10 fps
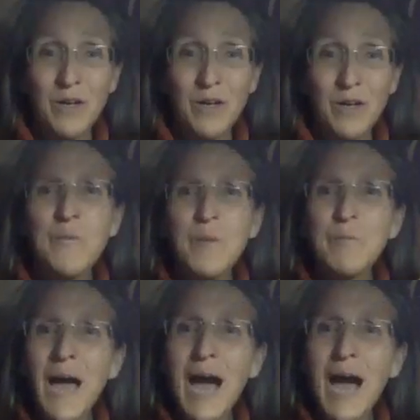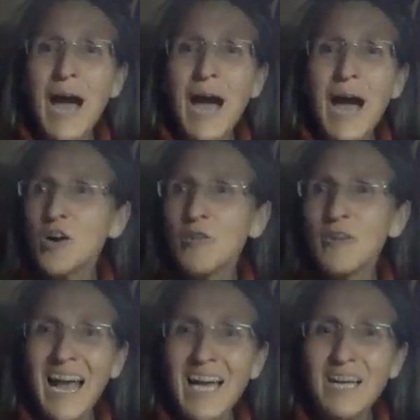I call them the
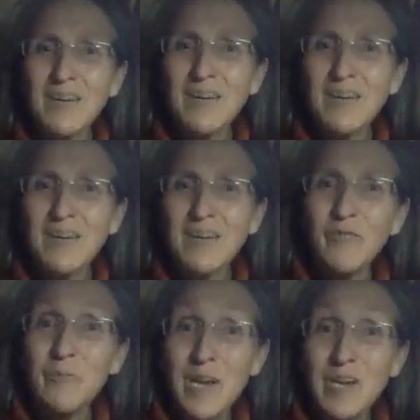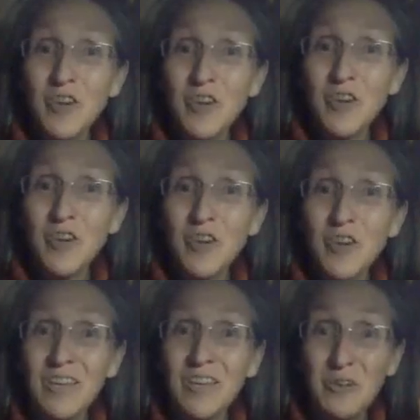power-hungry handmaidens of the
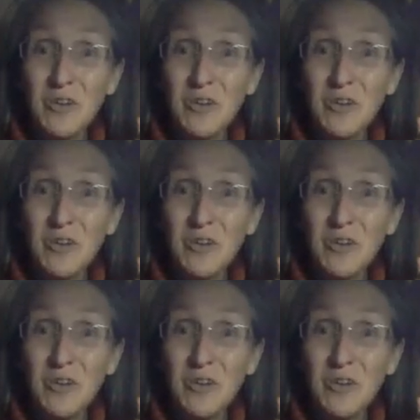patriarchy.